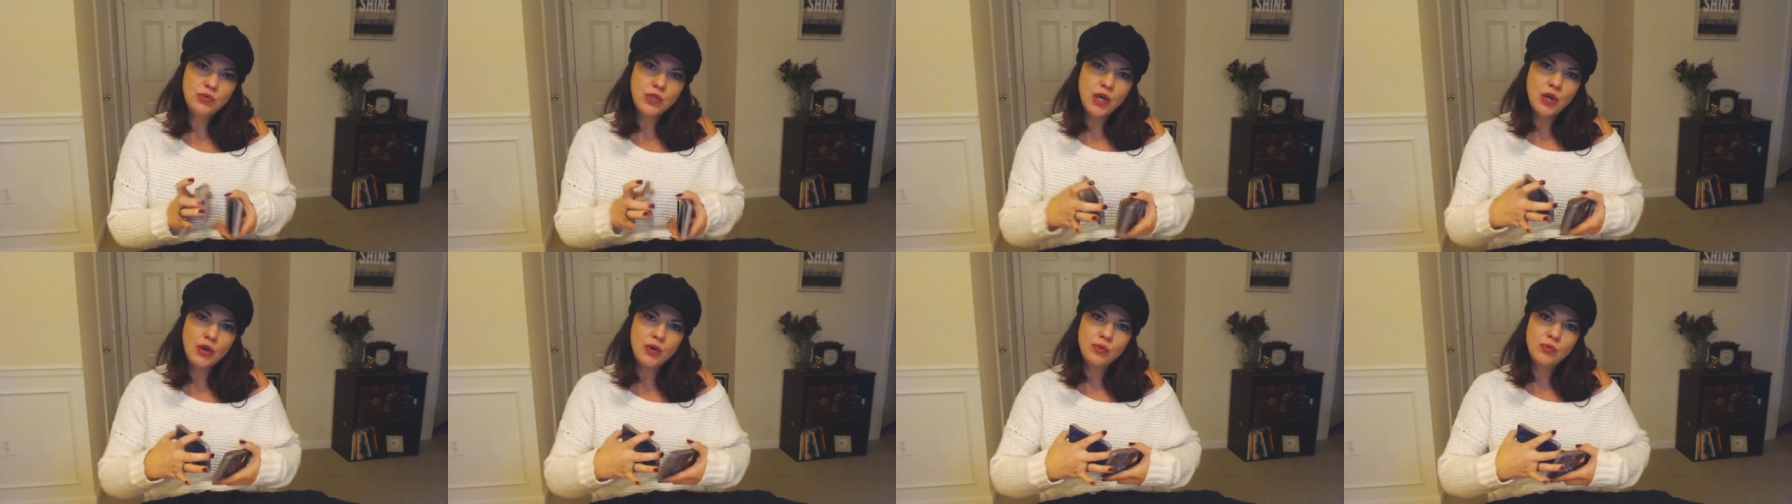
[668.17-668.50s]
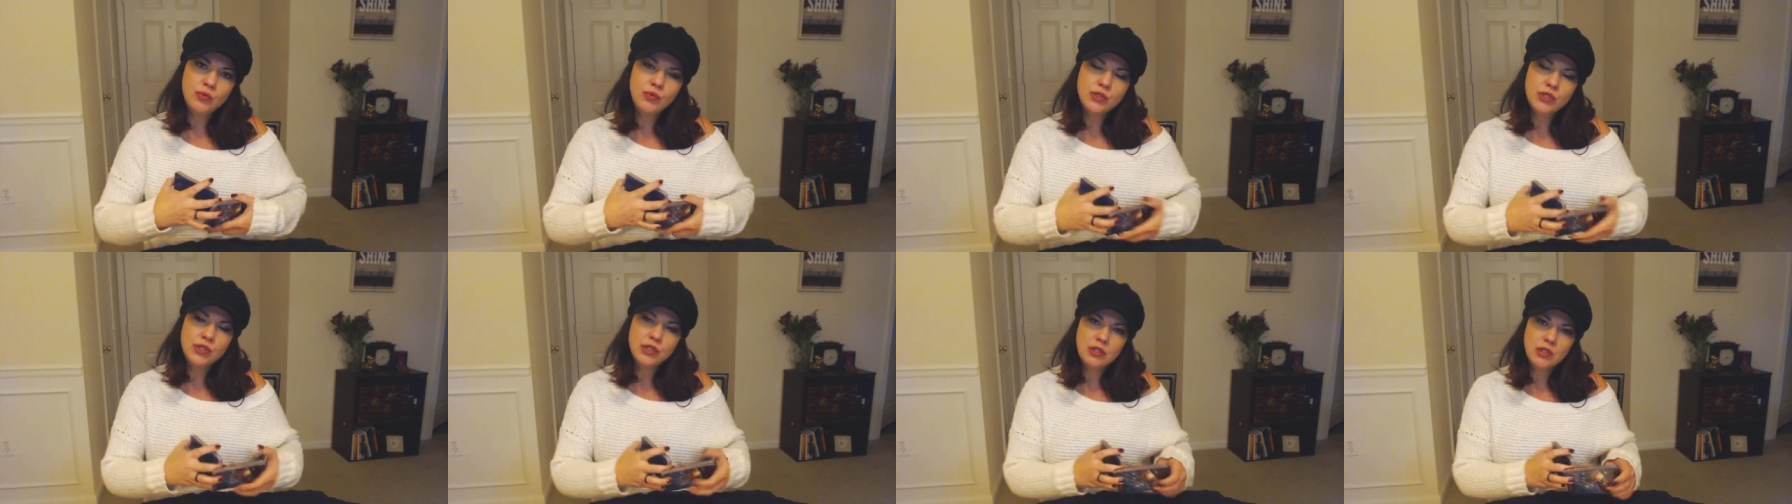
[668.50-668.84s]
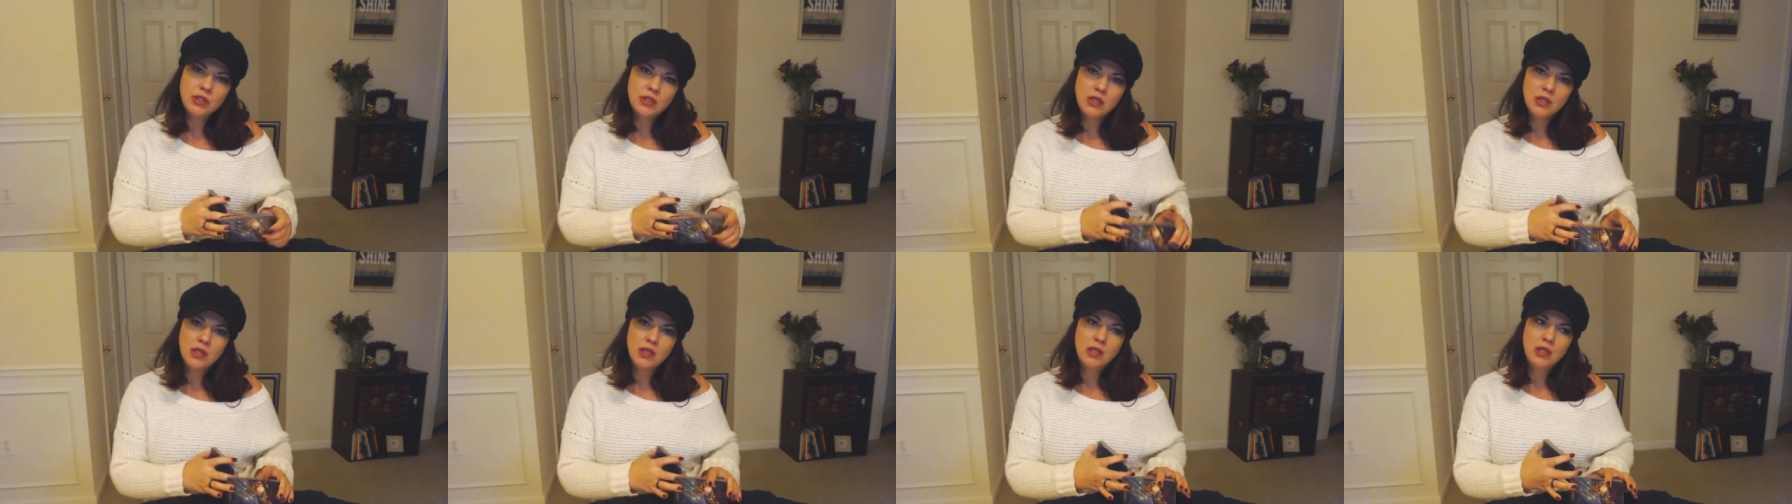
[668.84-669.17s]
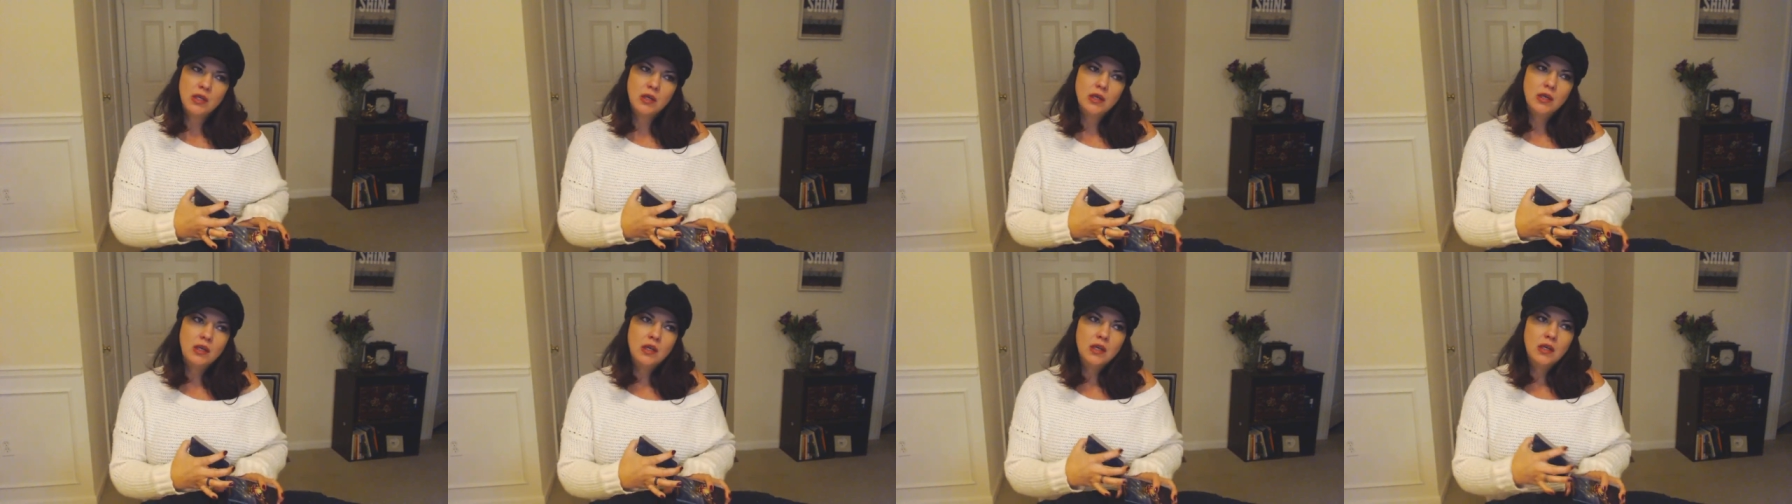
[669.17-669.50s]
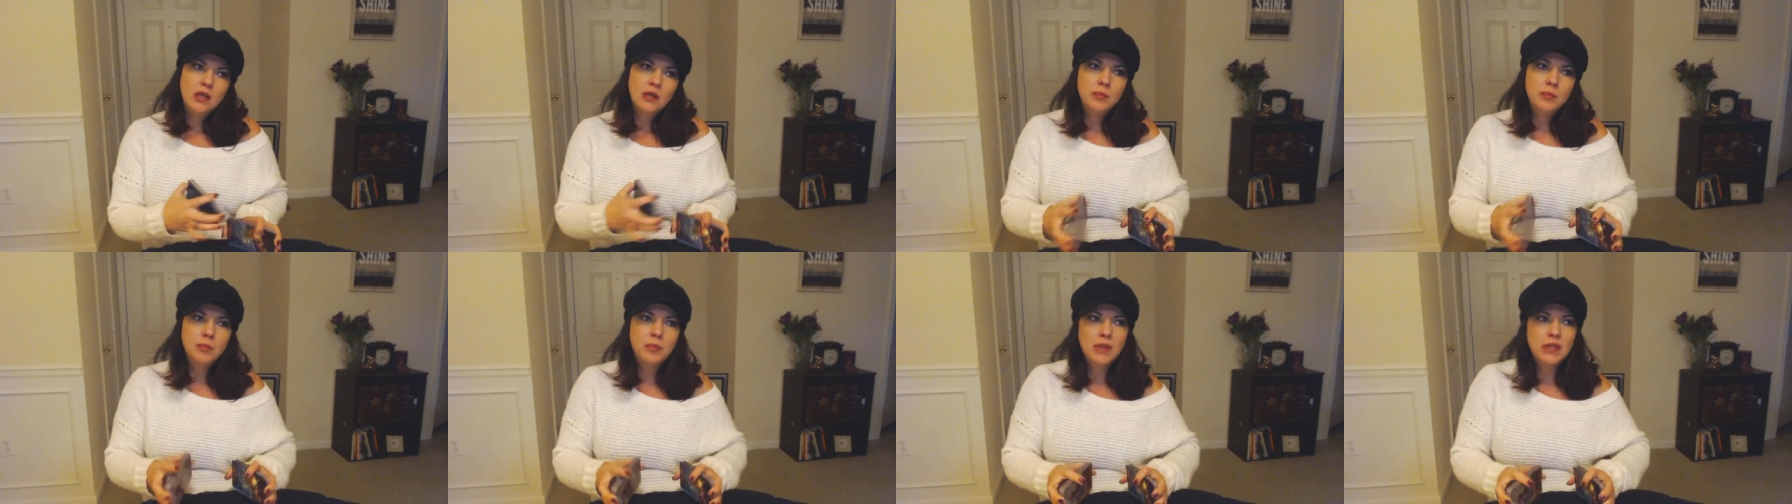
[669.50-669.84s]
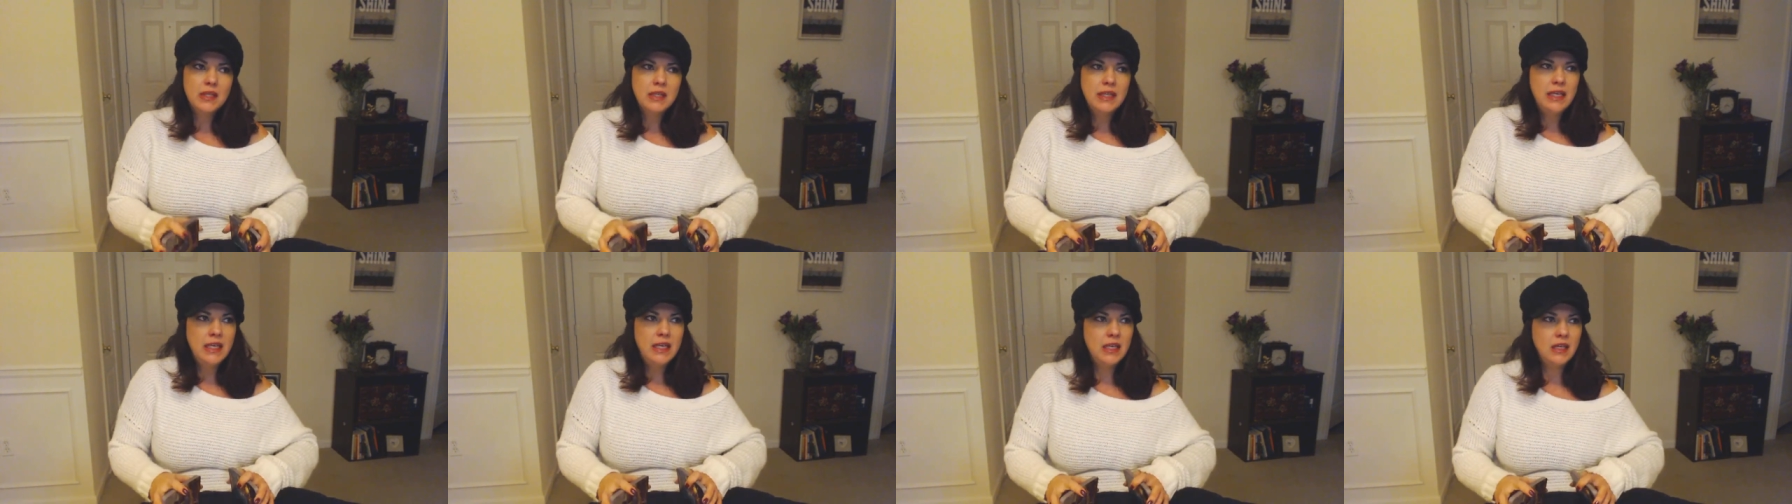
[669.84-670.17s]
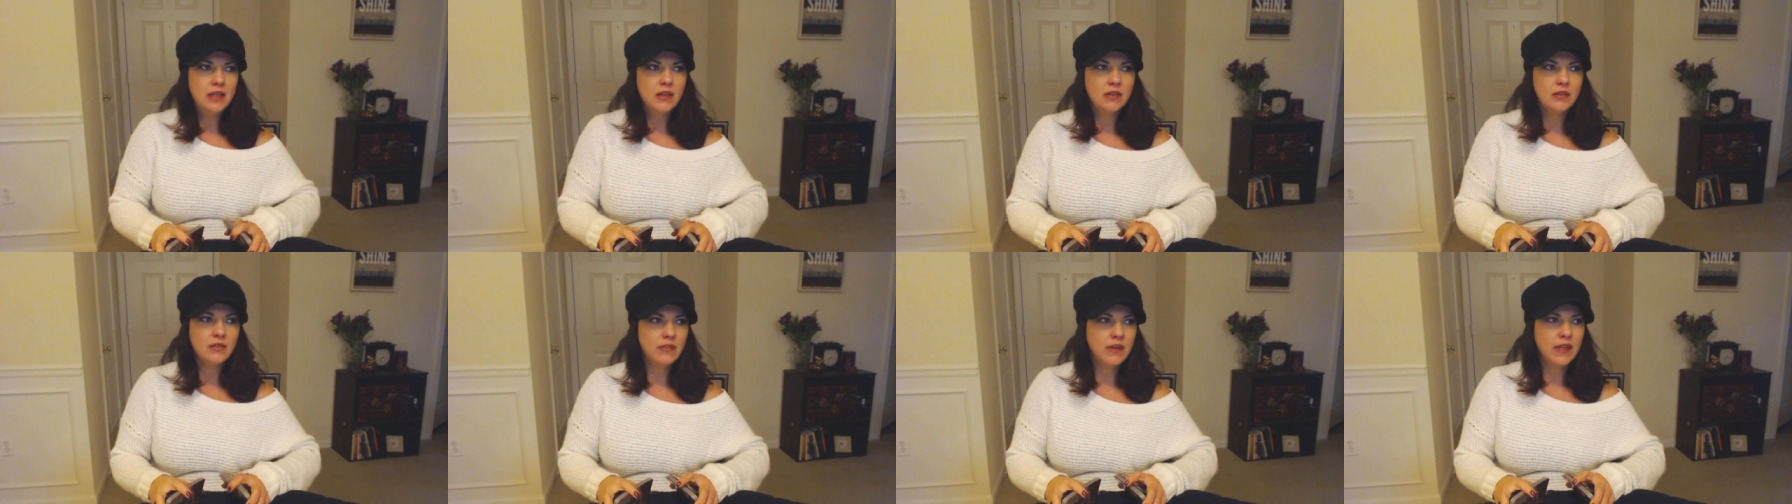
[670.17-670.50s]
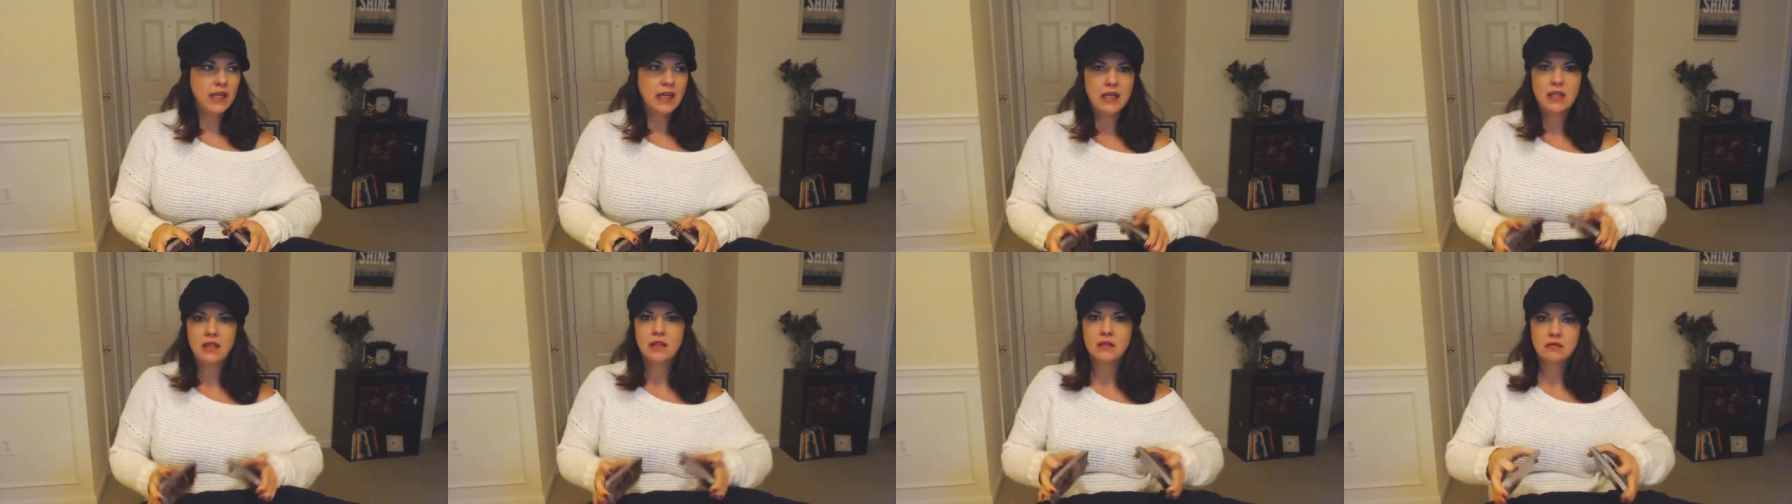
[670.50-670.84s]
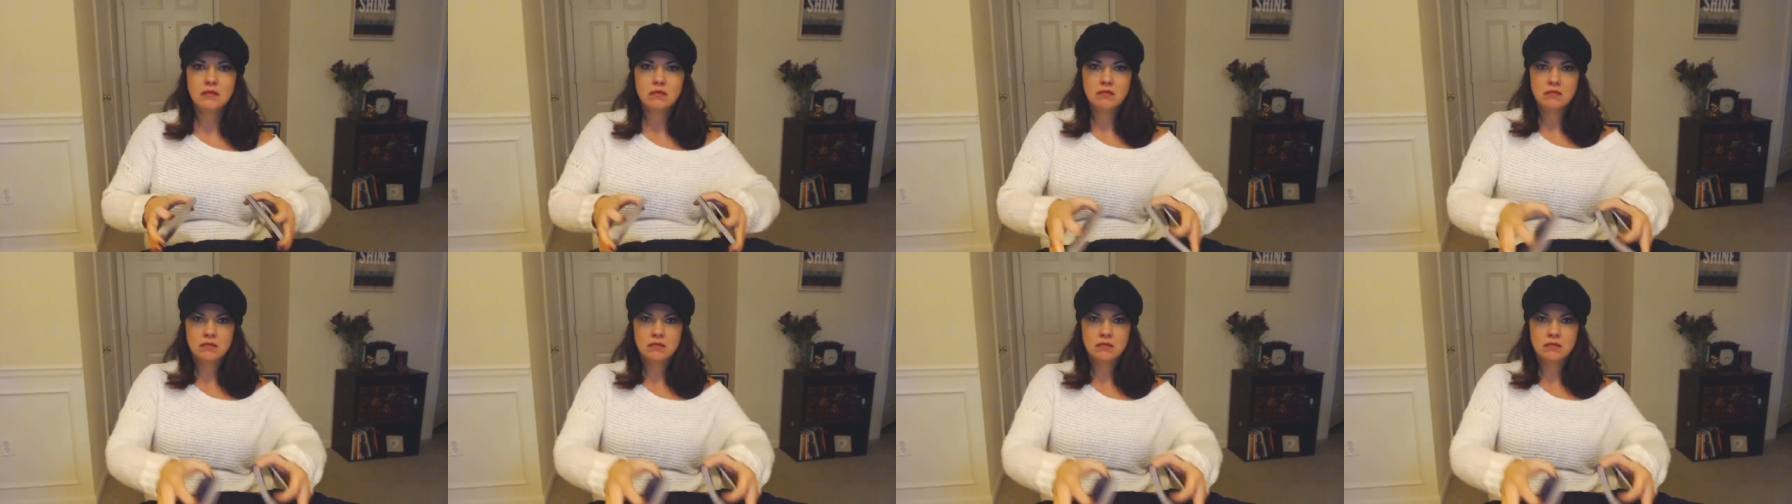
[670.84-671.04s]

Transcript: don't believe it?